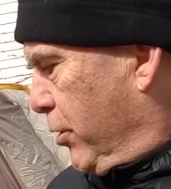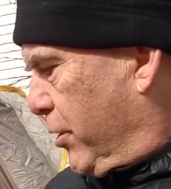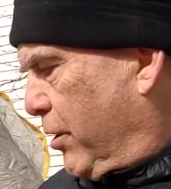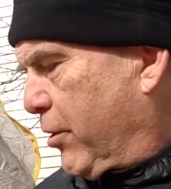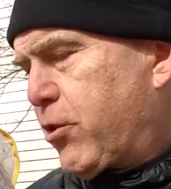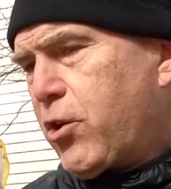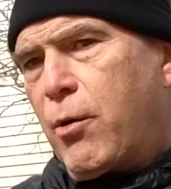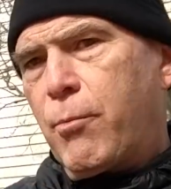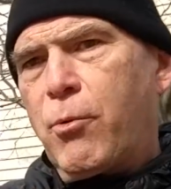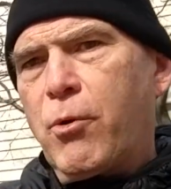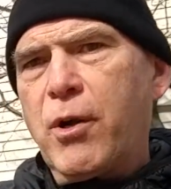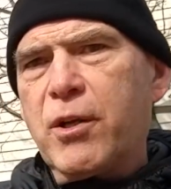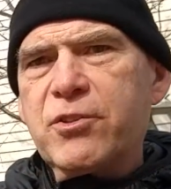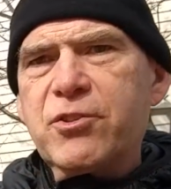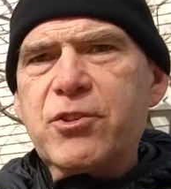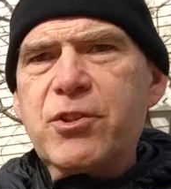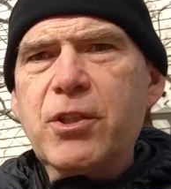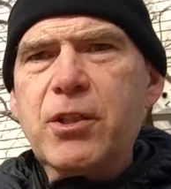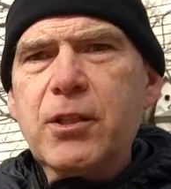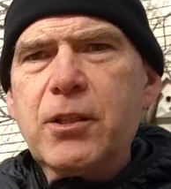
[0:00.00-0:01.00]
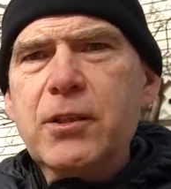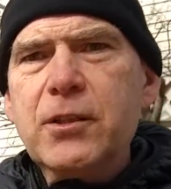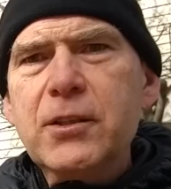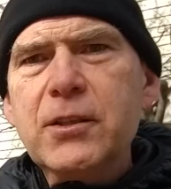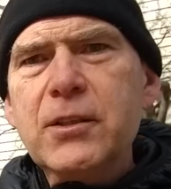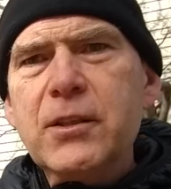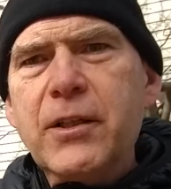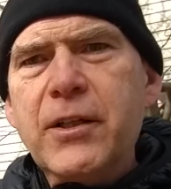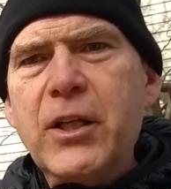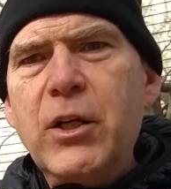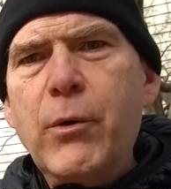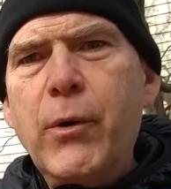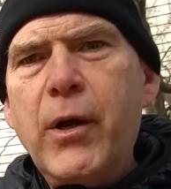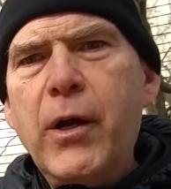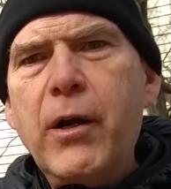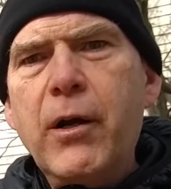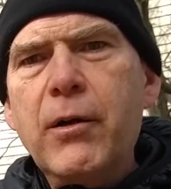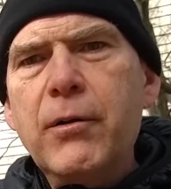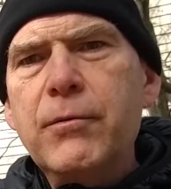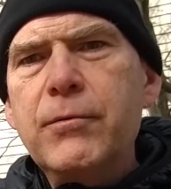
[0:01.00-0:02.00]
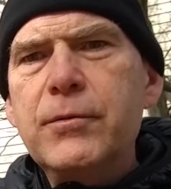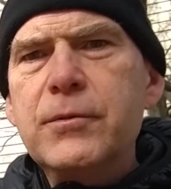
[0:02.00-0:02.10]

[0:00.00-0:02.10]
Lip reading: the Thermarest Neo Air.